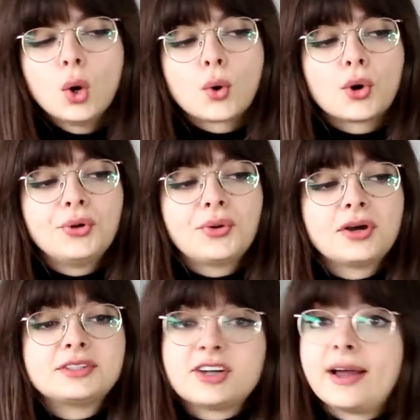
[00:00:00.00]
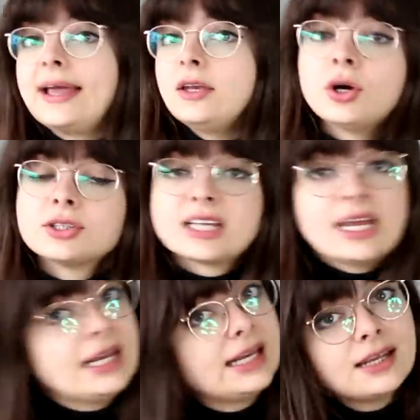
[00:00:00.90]
or you could tie a knot
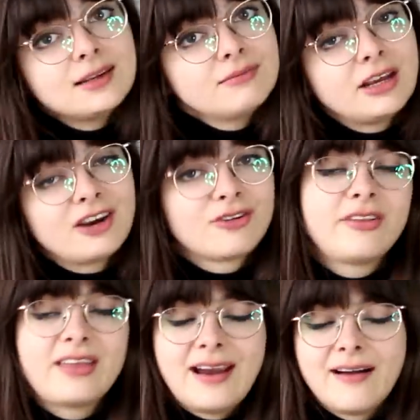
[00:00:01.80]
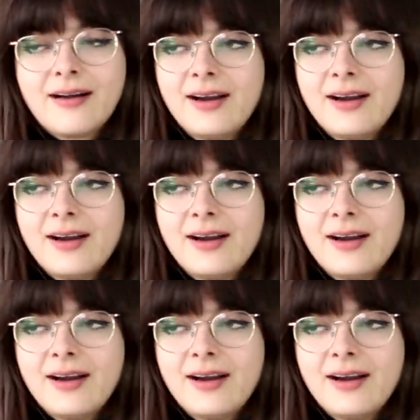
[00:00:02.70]
in it here or there.